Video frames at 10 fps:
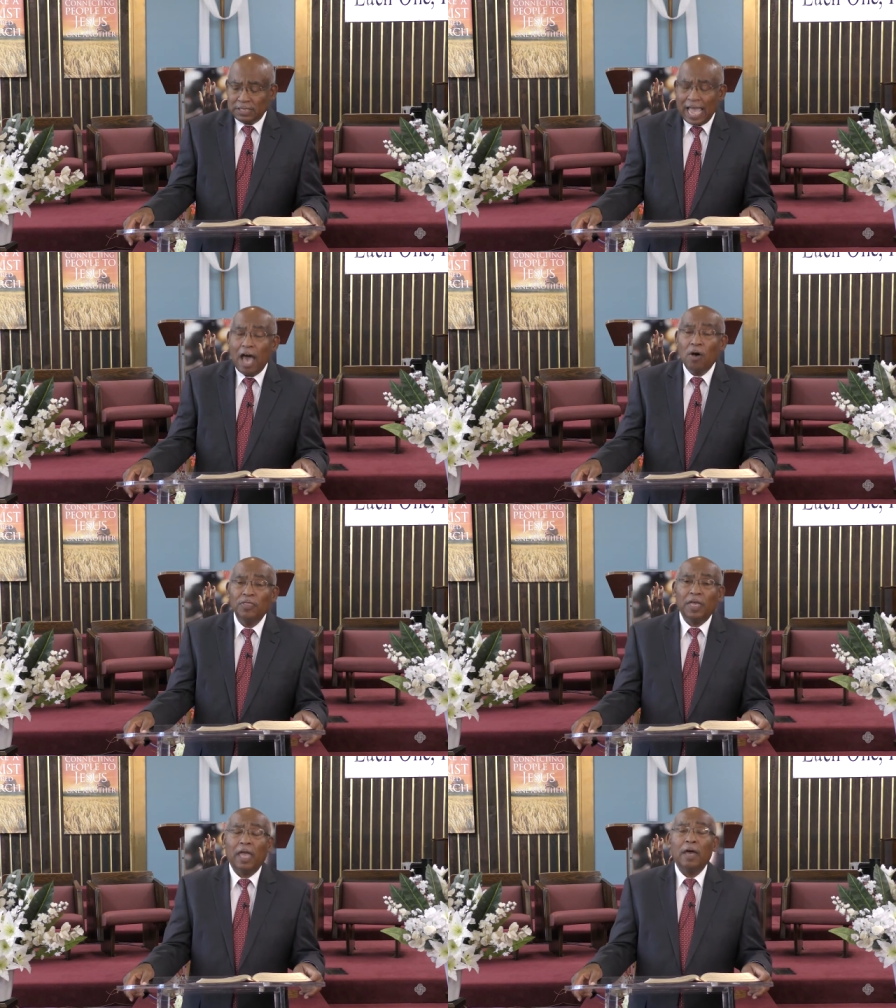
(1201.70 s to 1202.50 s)

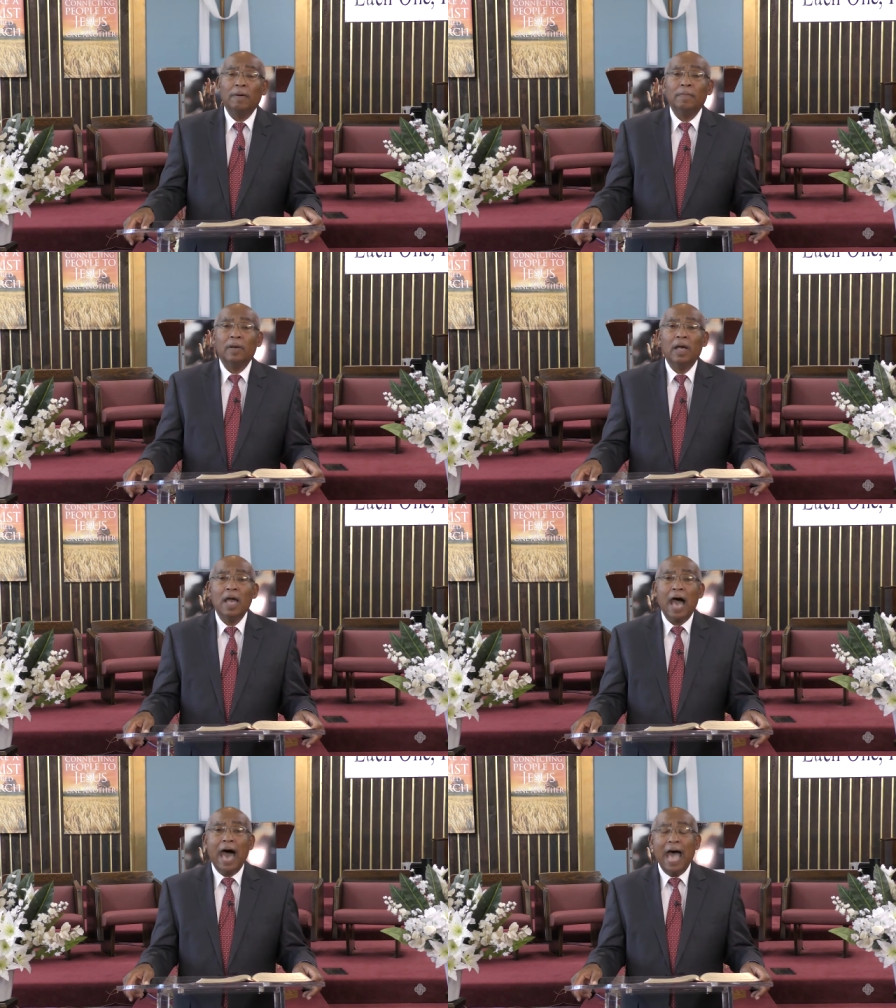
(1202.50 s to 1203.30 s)
Tell them,
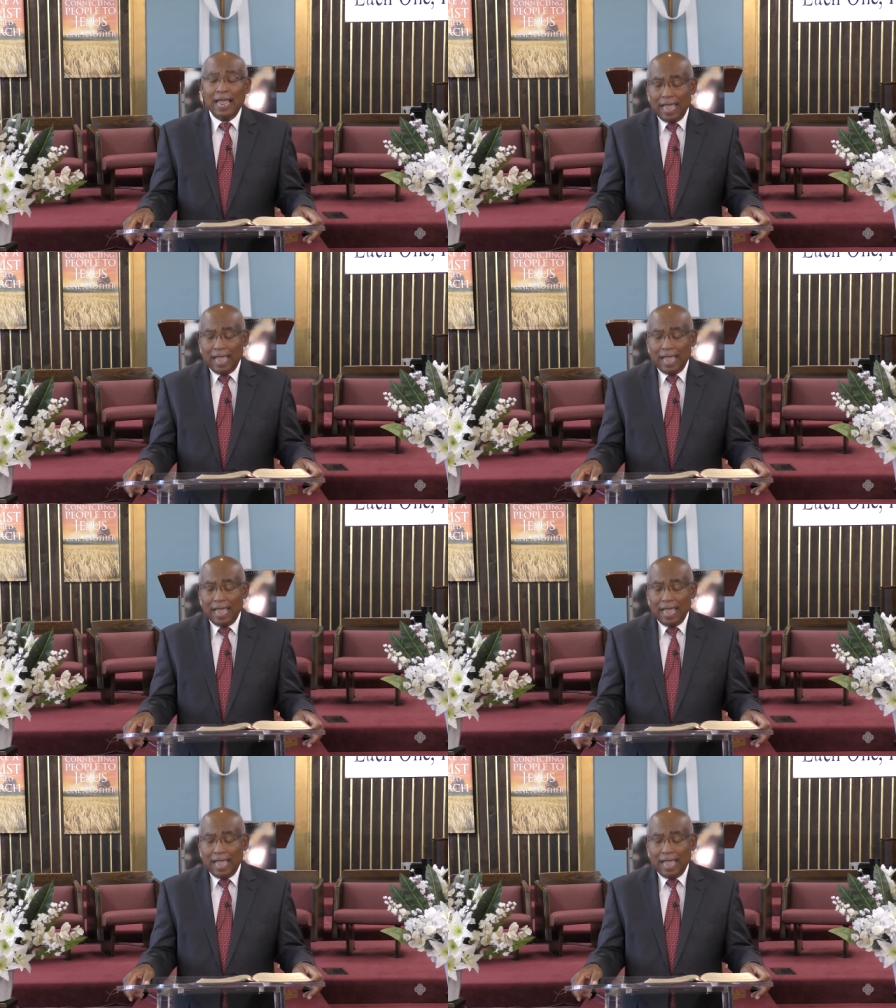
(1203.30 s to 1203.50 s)
I